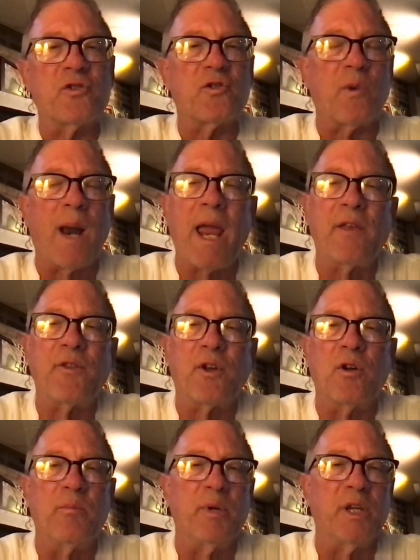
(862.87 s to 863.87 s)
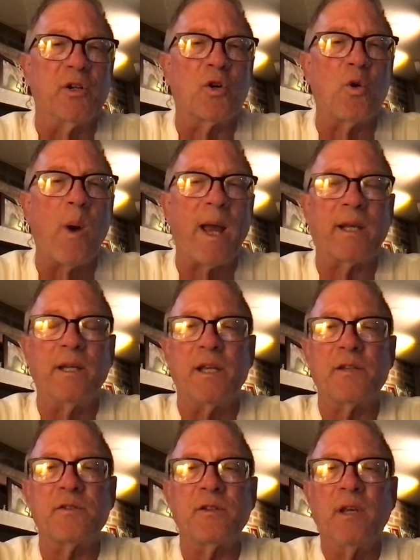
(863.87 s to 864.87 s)
strength, it could be your
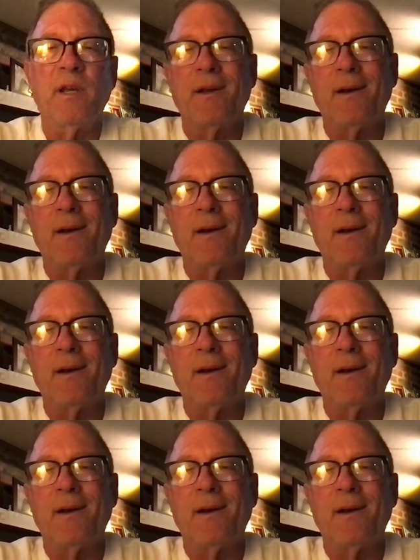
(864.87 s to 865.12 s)
quickness.